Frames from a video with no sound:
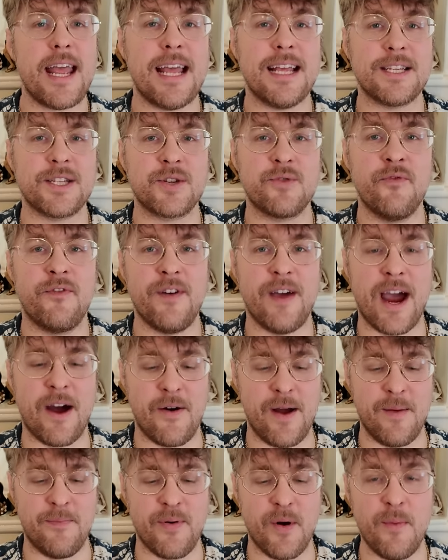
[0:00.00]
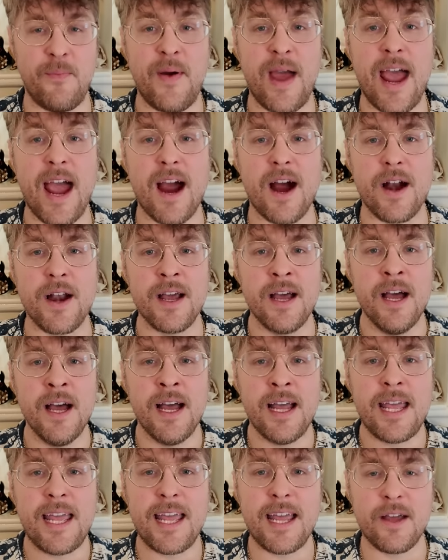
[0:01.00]
is very prepared.
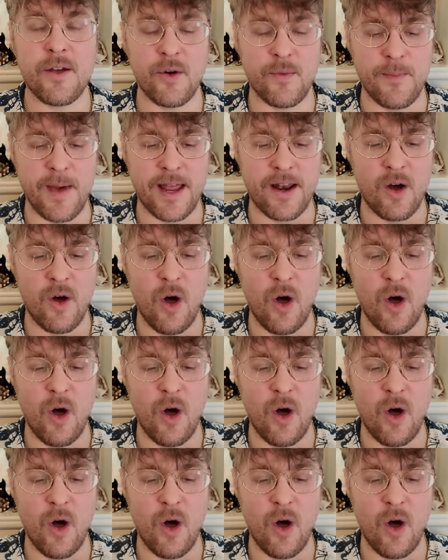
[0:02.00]
He could make a